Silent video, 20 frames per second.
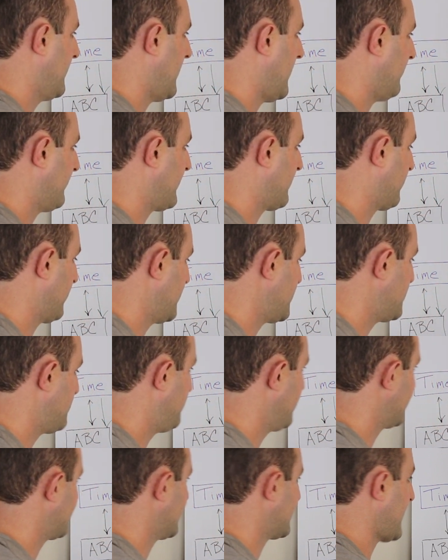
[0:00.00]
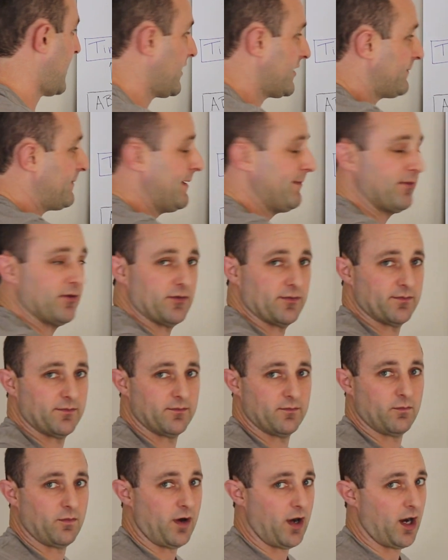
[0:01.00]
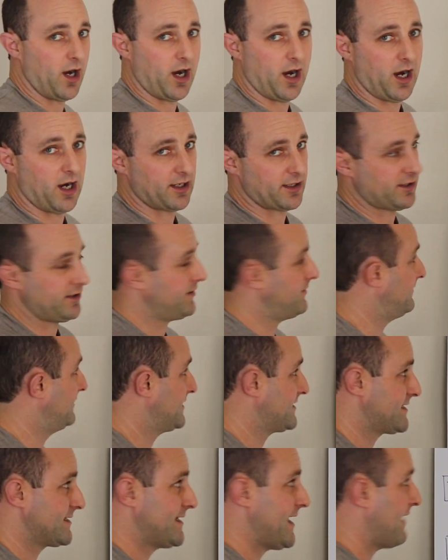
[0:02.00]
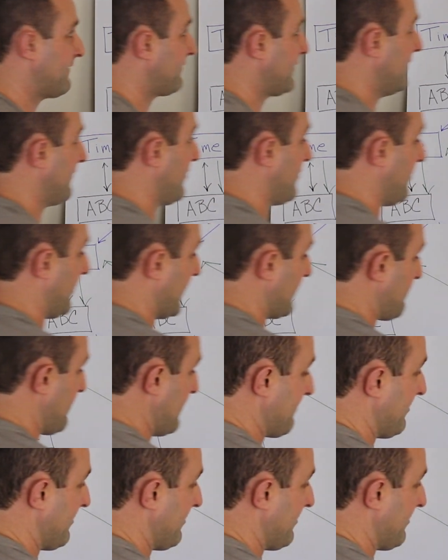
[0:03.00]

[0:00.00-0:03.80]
of the bridge business. Other people are gonna, this is not for everybody.